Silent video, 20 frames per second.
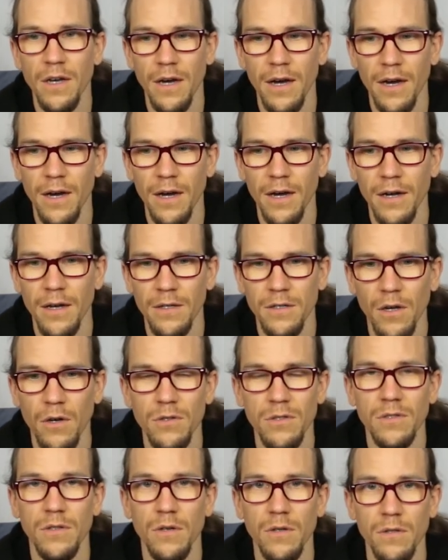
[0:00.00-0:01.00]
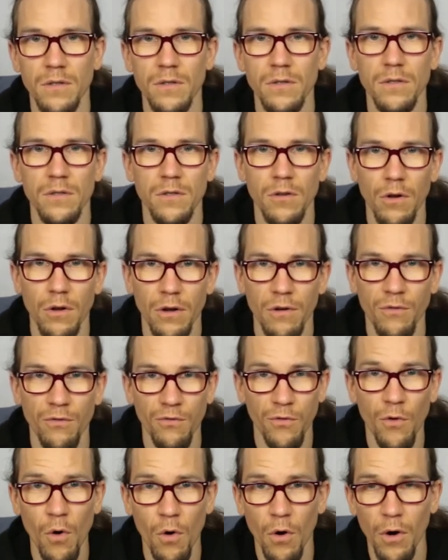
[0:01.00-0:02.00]
Ghostnotes to learn
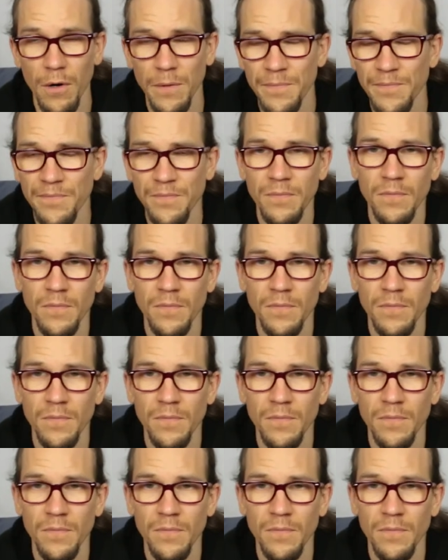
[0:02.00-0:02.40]
for.